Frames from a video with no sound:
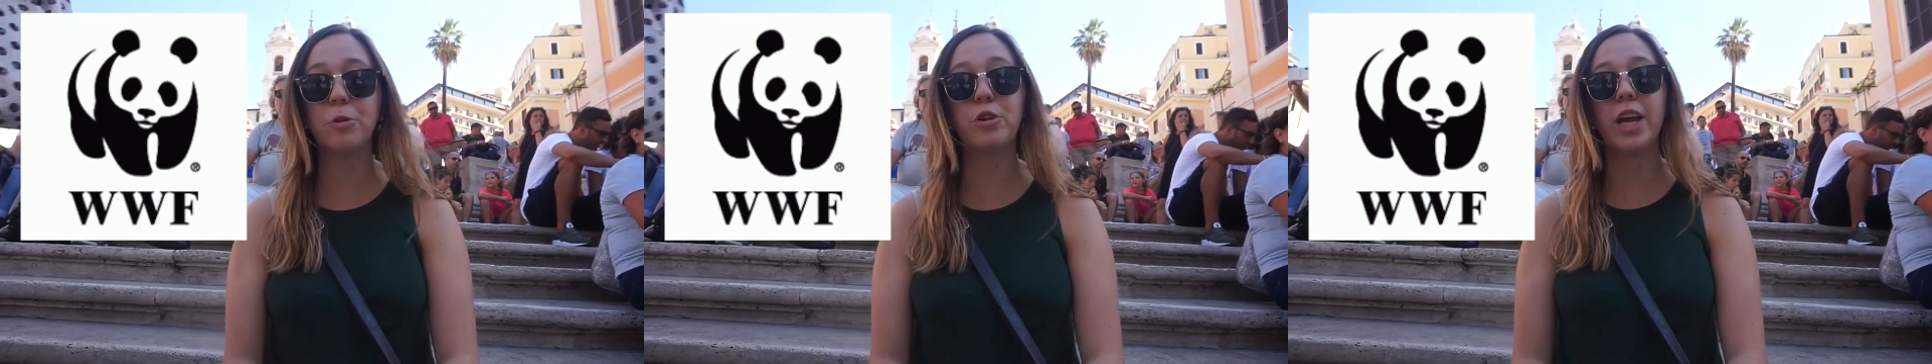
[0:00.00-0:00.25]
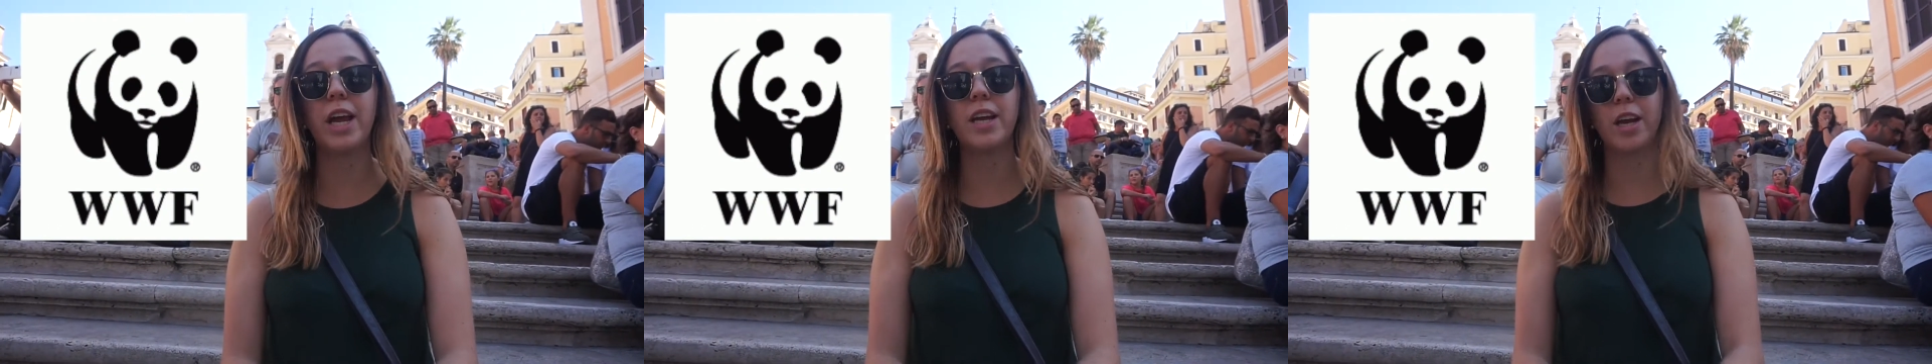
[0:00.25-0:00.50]

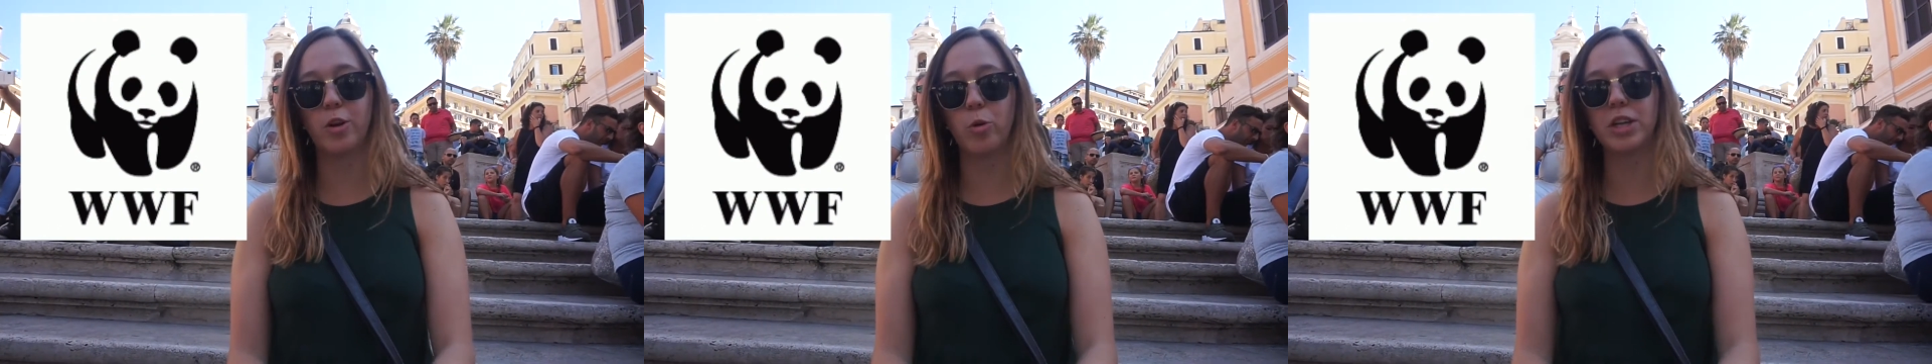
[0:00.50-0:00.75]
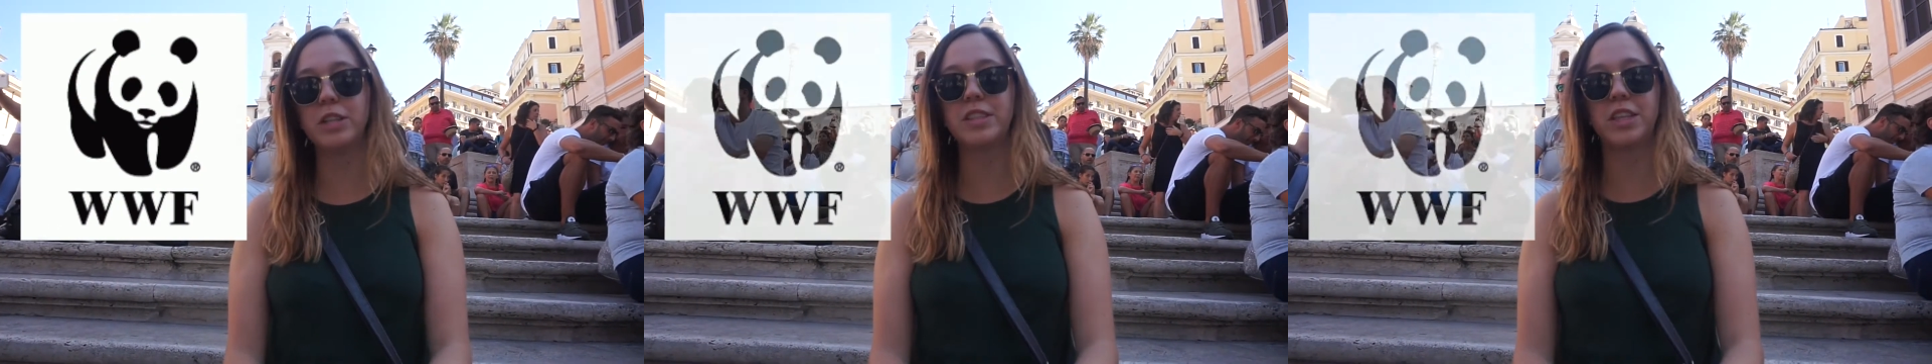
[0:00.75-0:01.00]
create an
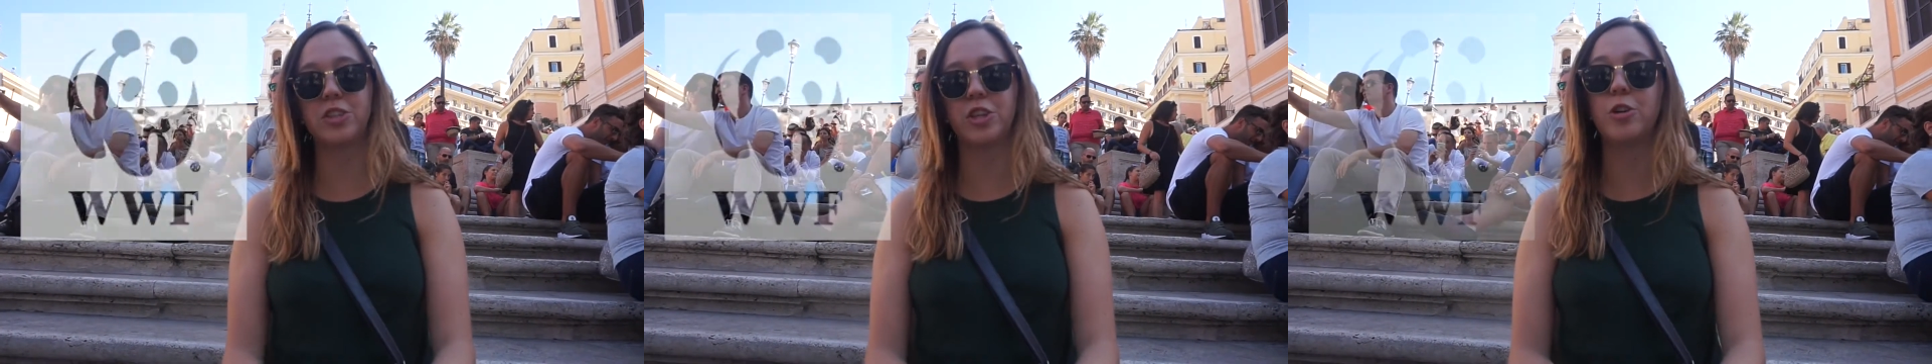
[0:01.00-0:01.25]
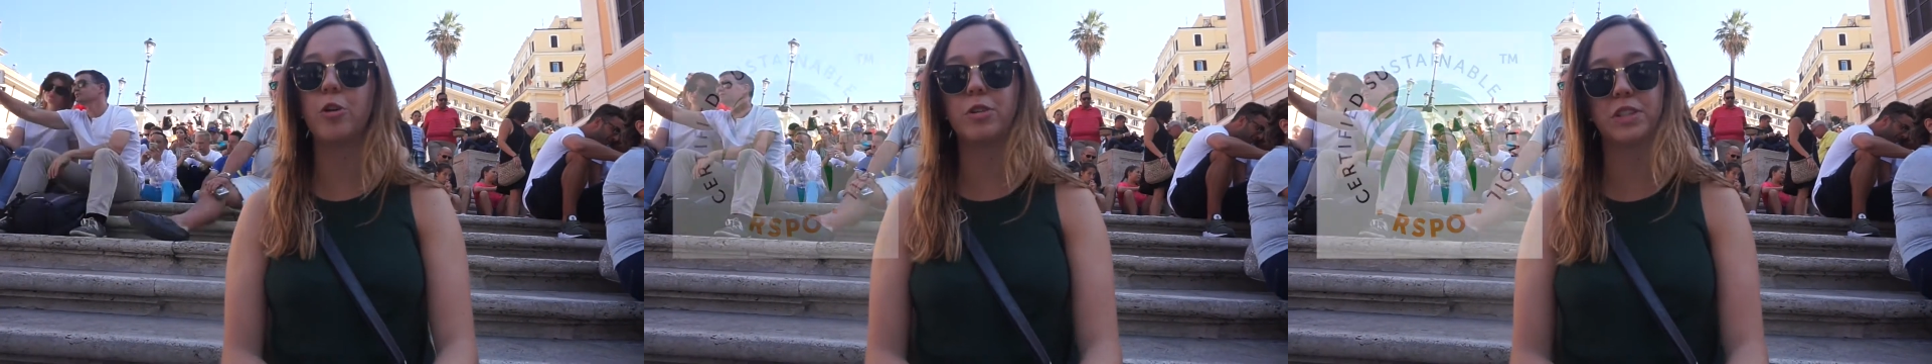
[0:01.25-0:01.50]

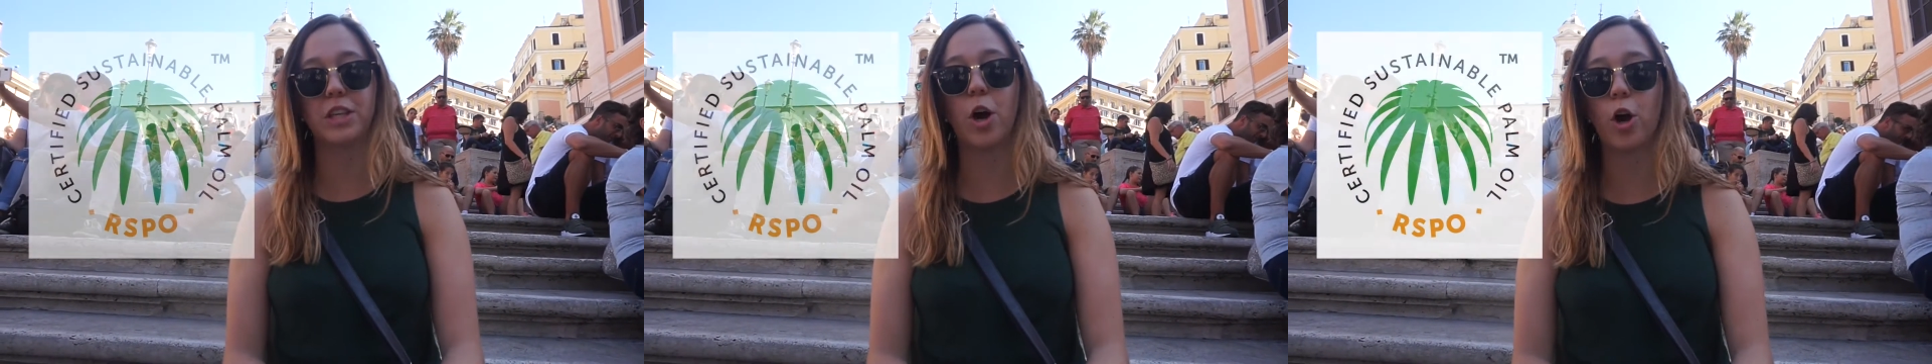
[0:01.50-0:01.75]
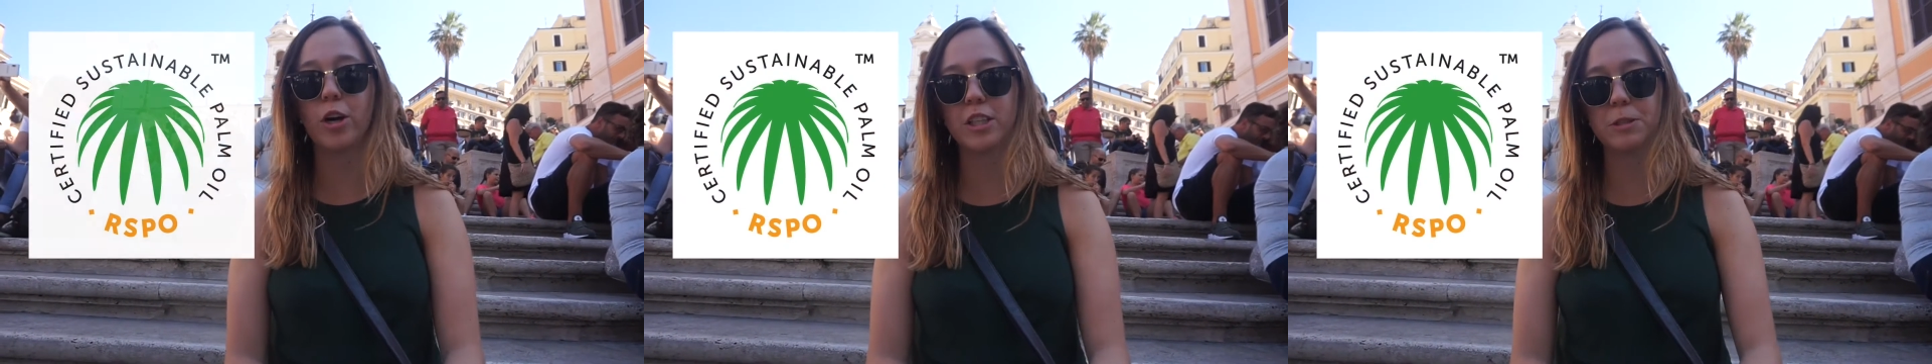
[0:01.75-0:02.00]
organization known as the
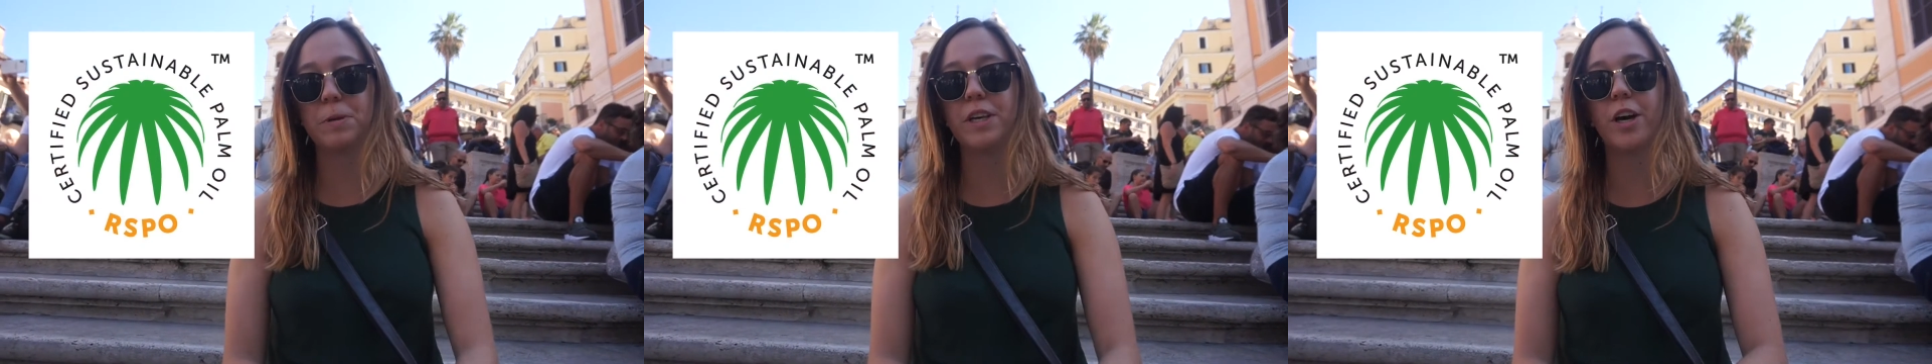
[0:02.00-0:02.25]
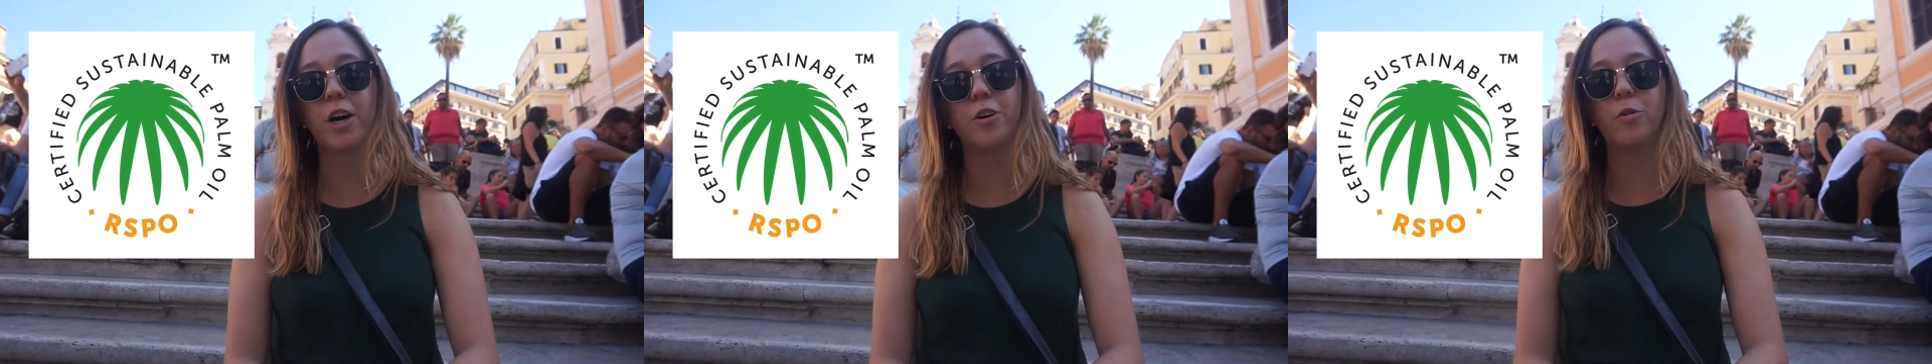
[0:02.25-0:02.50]

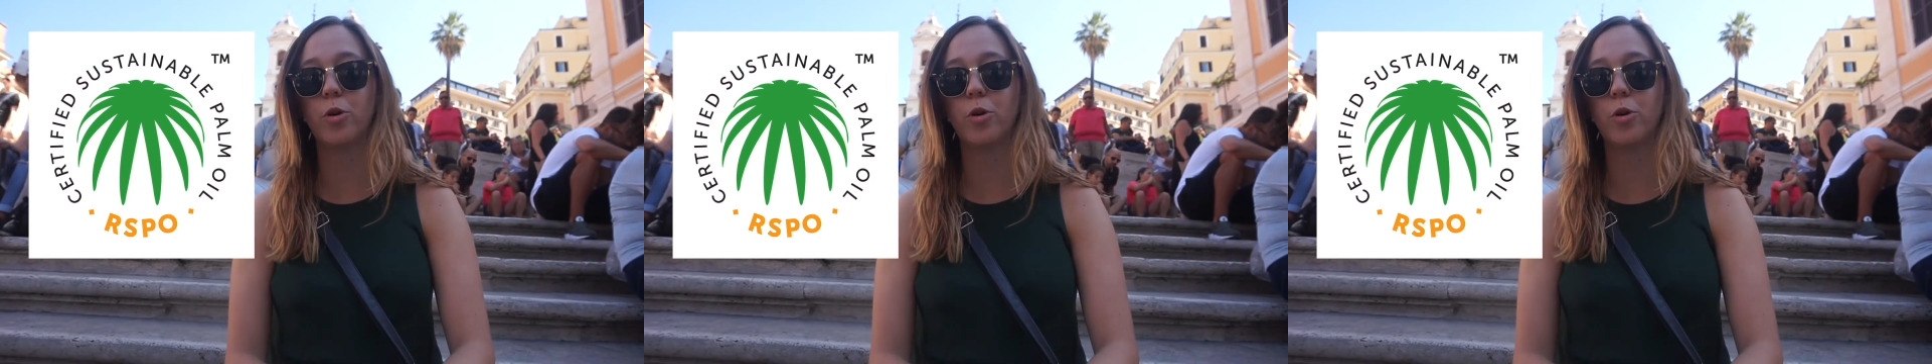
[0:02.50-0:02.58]
RSPO,